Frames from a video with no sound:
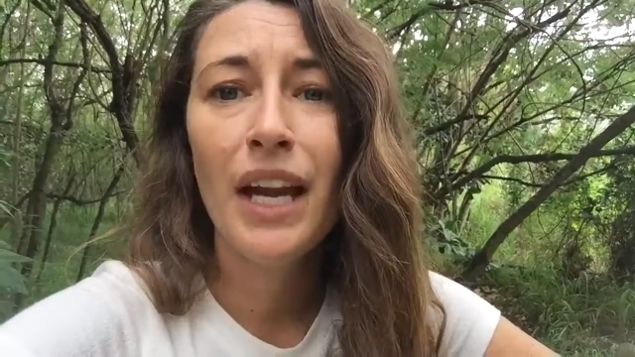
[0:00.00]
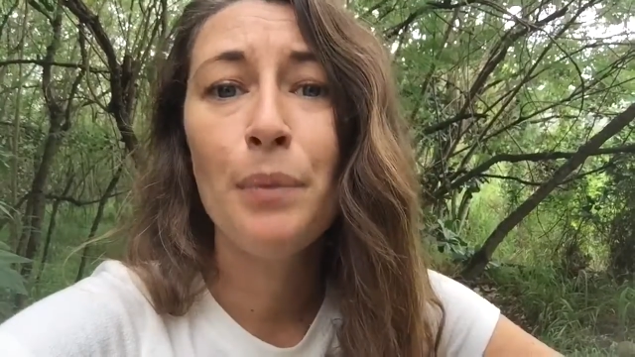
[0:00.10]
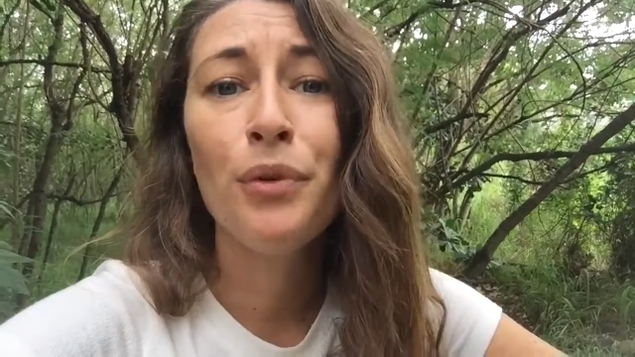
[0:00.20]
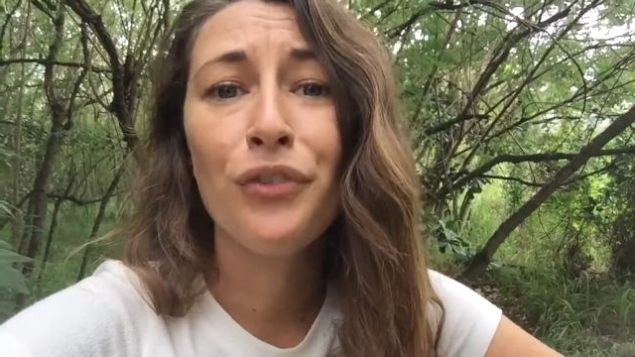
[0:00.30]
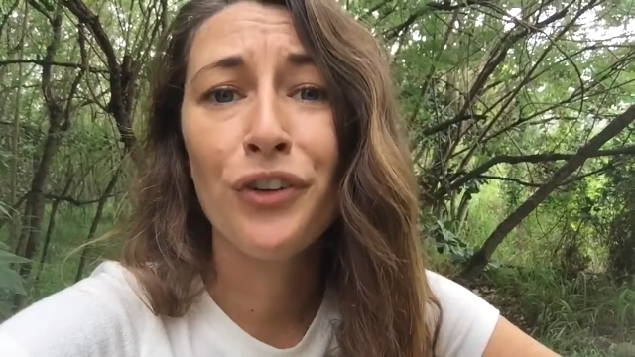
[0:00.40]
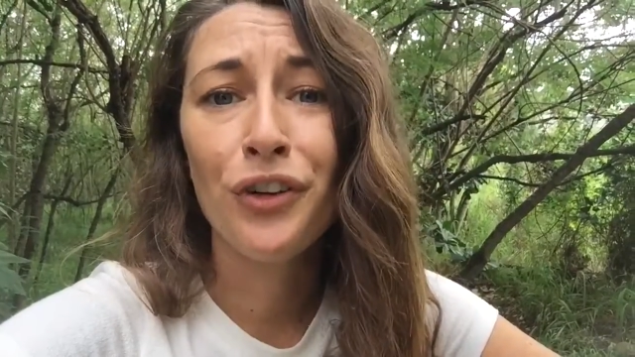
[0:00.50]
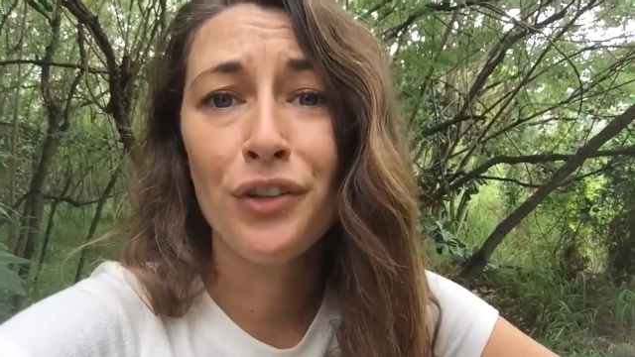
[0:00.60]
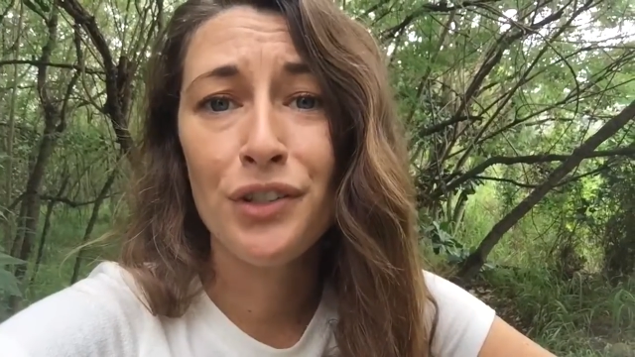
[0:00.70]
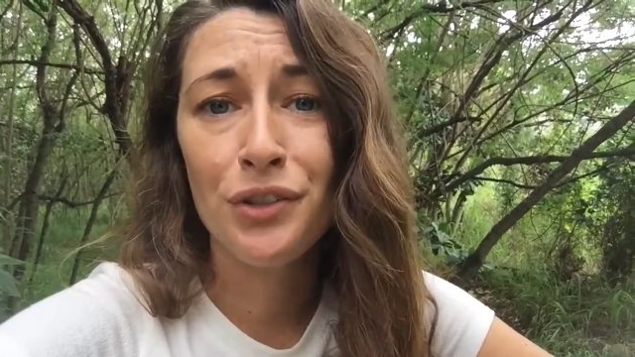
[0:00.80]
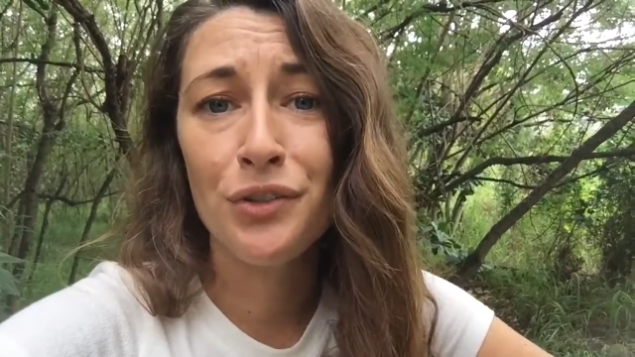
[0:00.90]
I
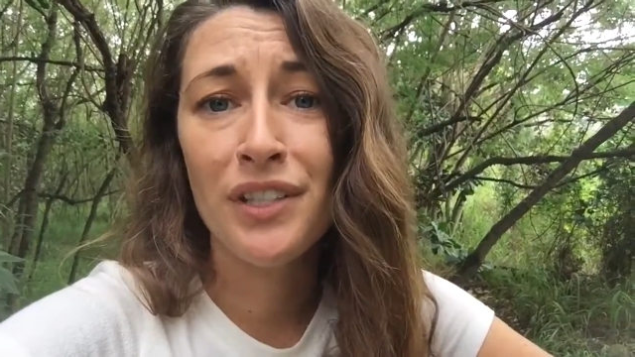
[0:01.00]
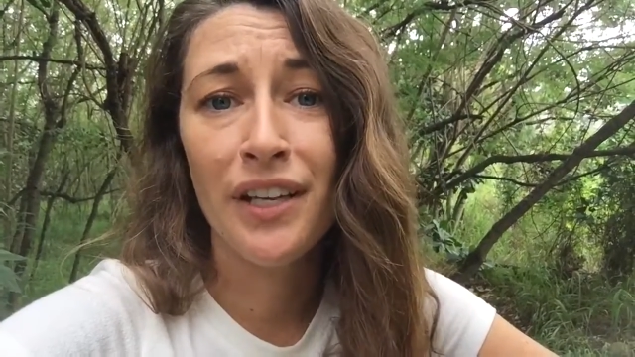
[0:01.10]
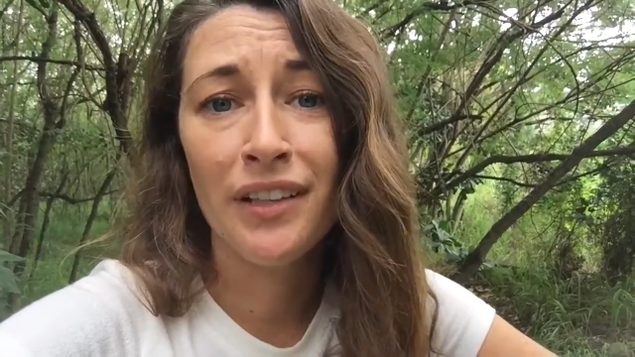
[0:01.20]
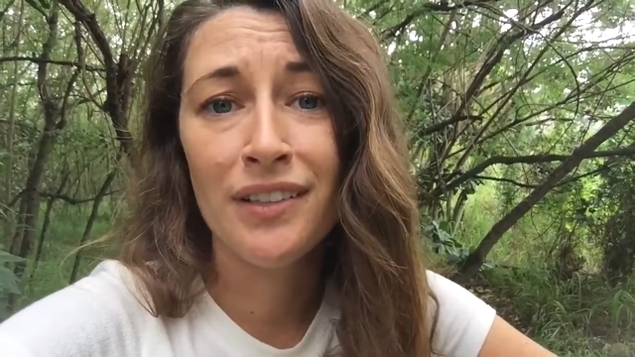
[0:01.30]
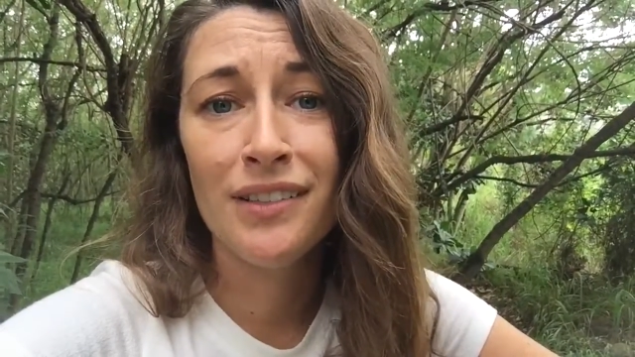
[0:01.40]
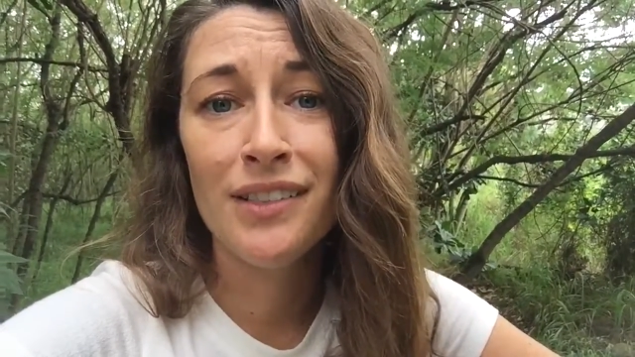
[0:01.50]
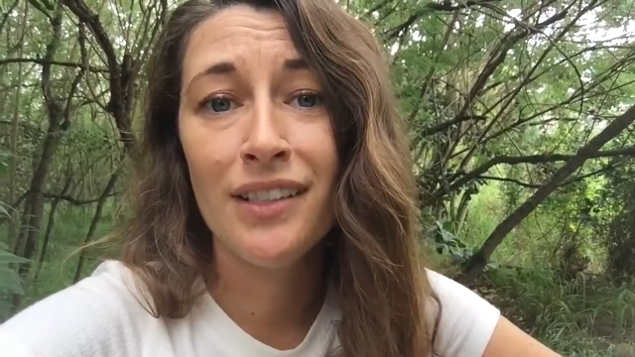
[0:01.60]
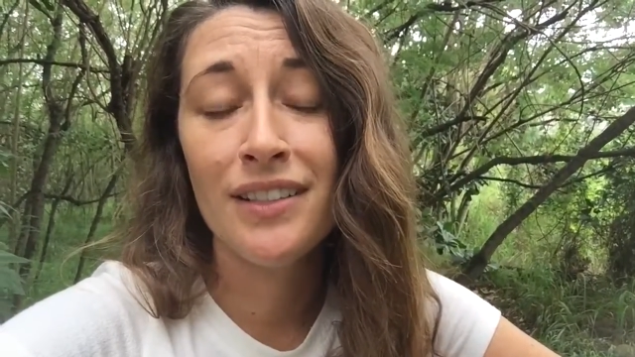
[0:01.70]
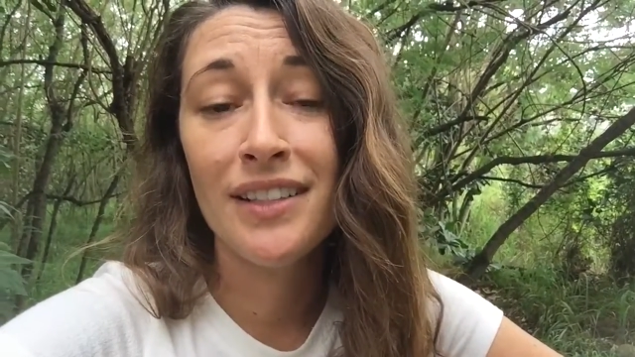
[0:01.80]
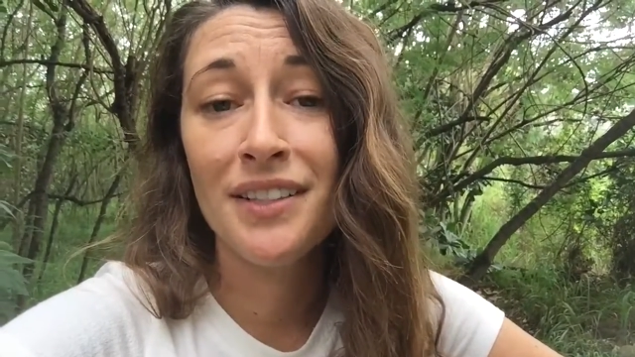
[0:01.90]
prefer to
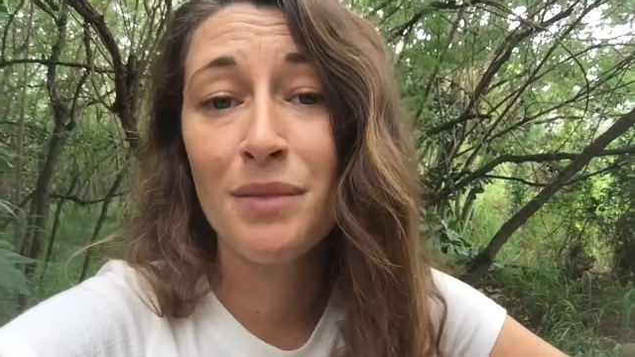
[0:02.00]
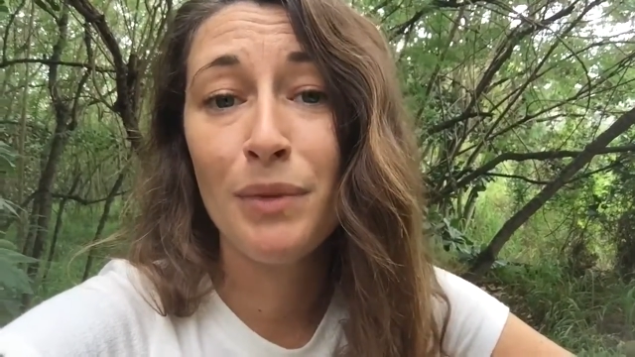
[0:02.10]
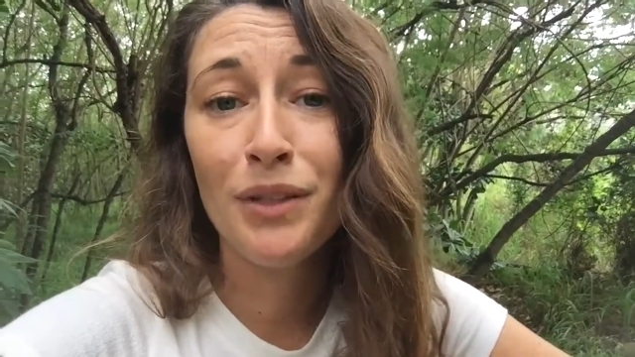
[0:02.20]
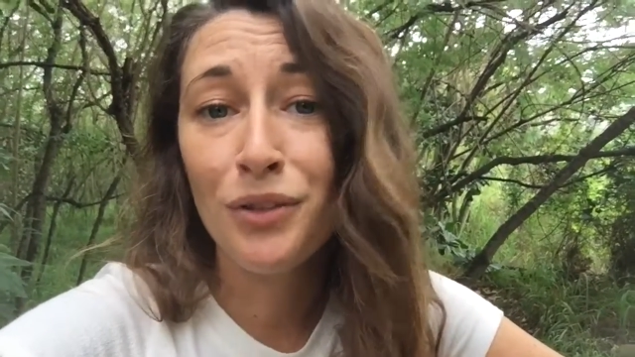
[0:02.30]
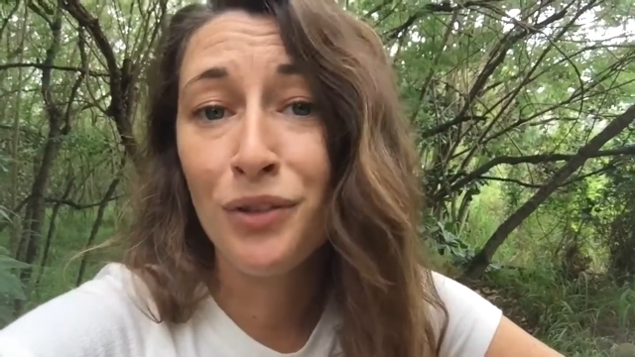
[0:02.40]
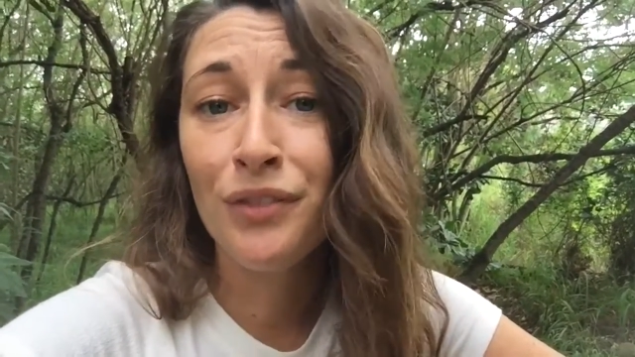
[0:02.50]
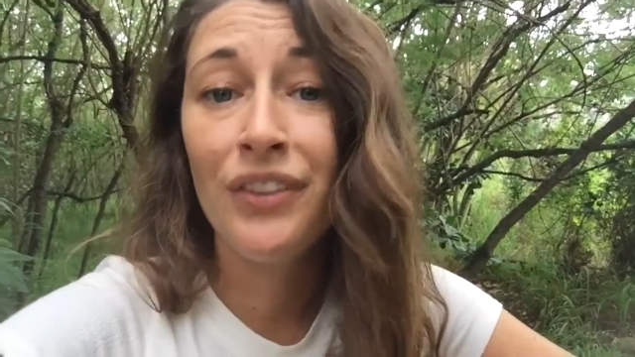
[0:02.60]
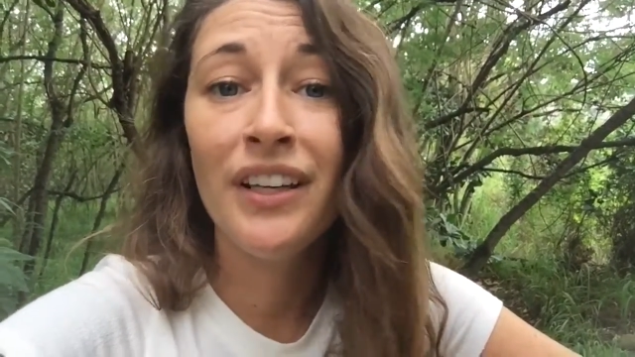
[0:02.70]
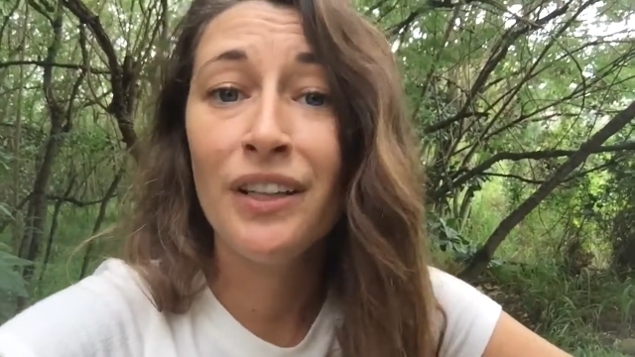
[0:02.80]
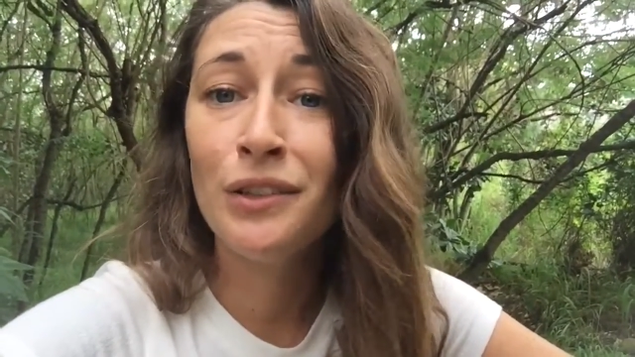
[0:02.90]
send sentimental
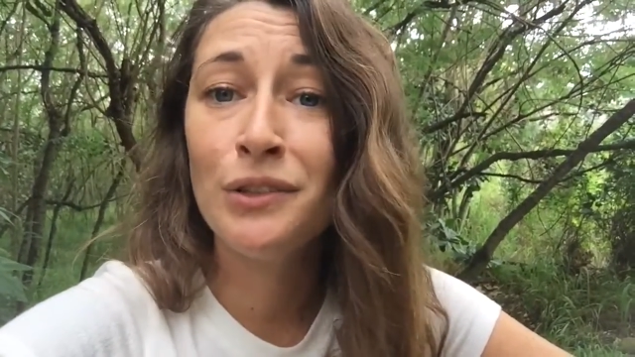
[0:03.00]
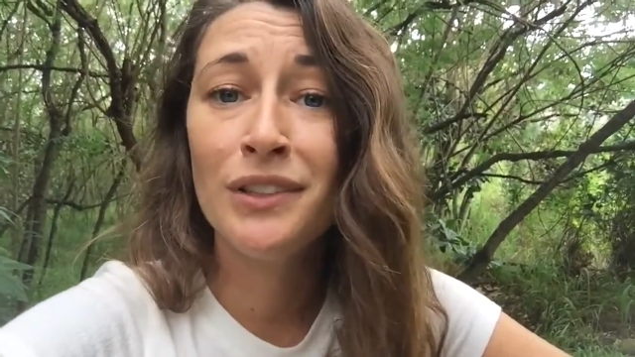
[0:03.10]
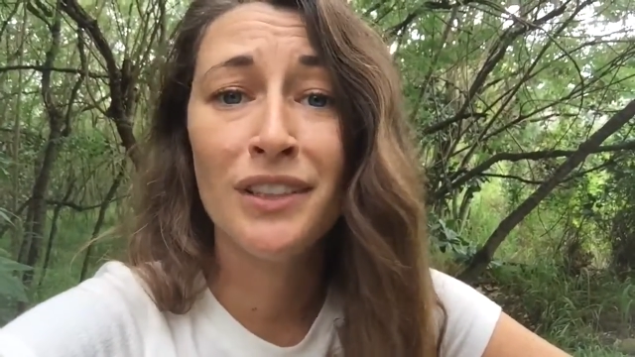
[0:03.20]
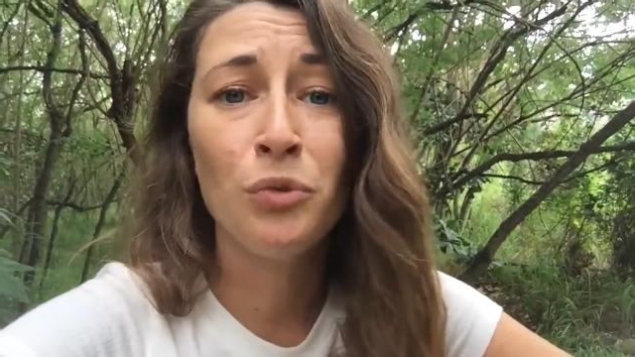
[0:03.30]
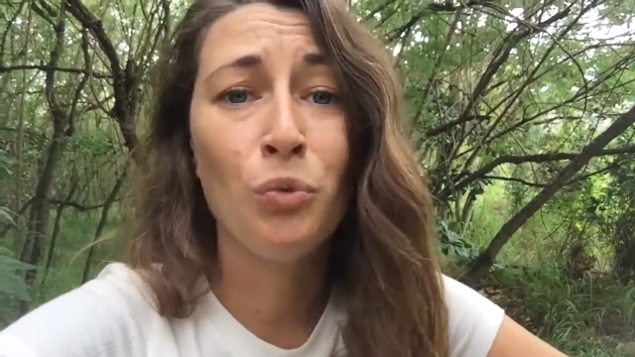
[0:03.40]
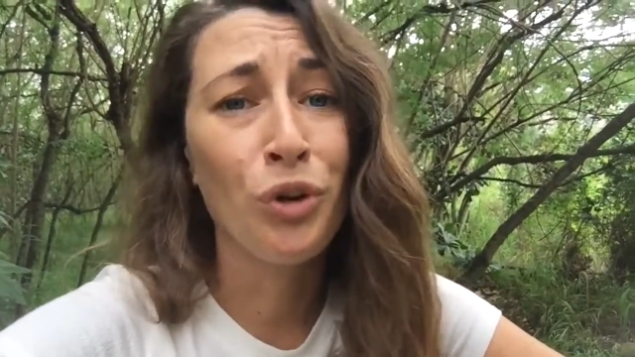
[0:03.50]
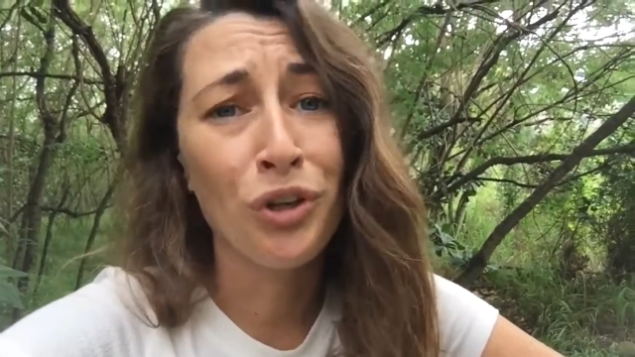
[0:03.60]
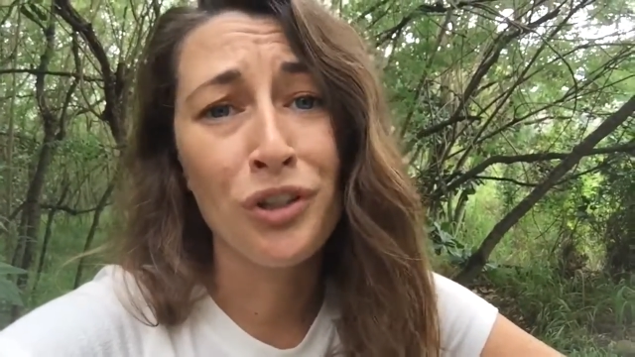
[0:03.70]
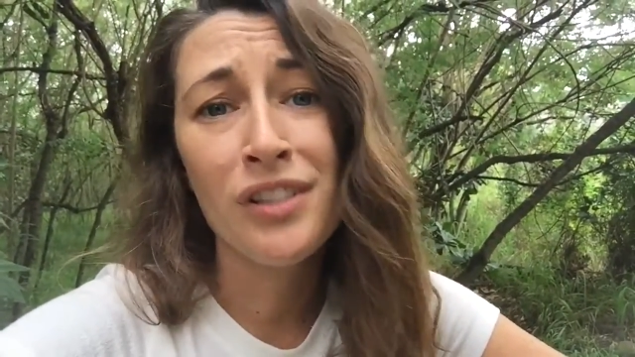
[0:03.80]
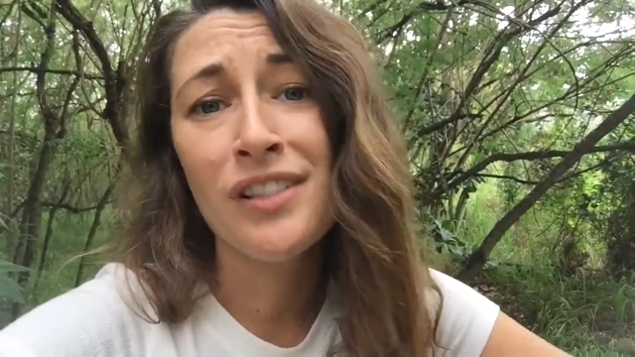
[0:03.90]
videos and
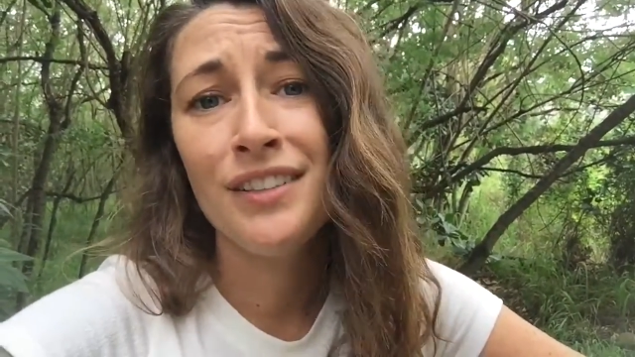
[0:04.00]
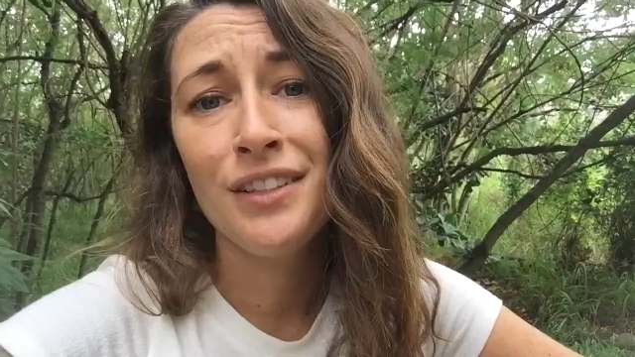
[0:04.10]
words